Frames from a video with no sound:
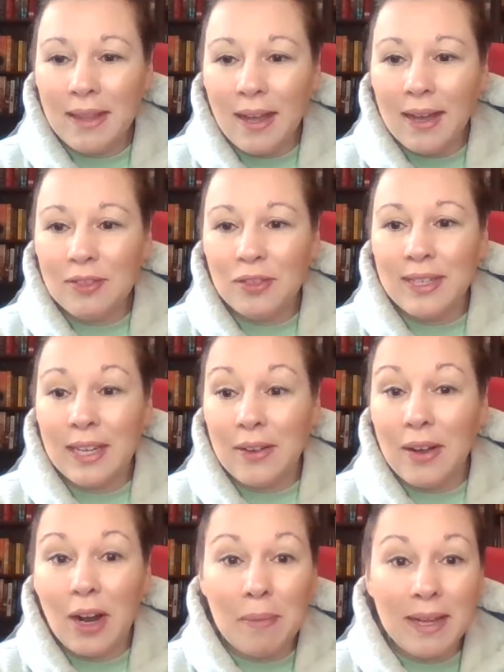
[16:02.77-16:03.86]
my lives right
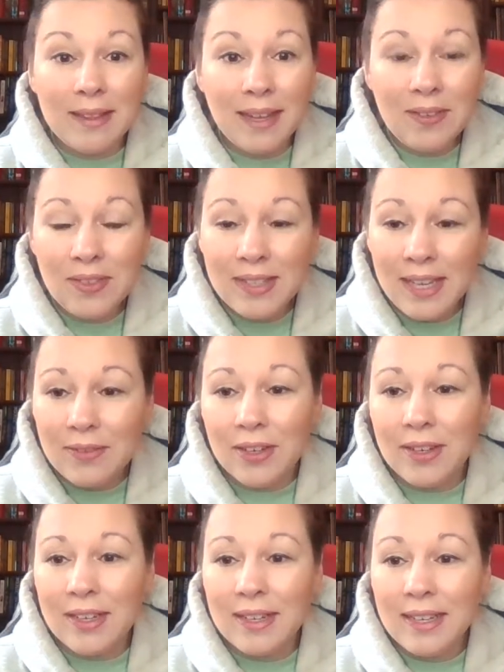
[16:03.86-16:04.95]
now are my
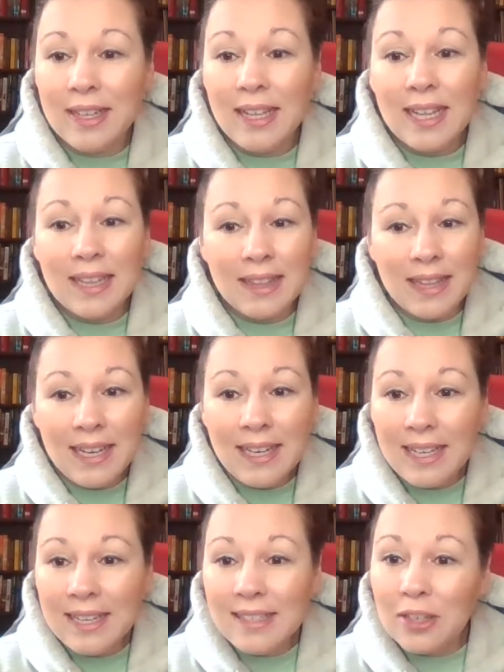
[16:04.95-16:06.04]
lifesaver. Lean
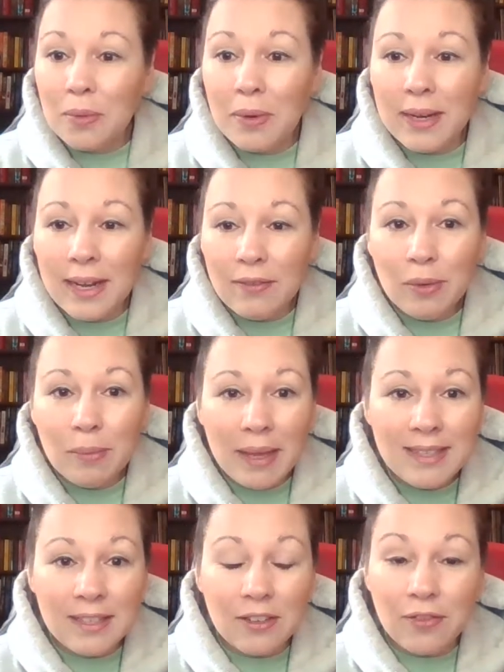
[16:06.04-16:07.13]
into whatever
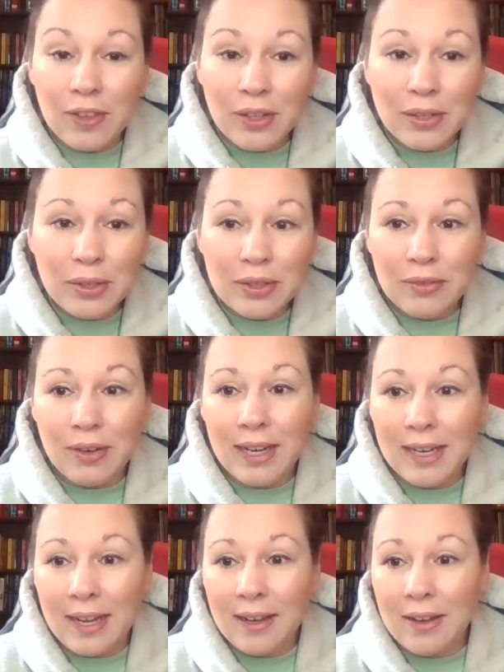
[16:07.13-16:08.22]
makes you feel good
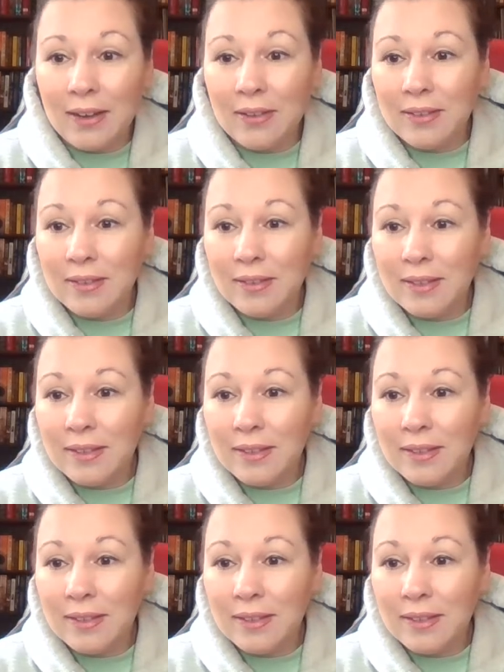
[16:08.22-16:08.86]
right now.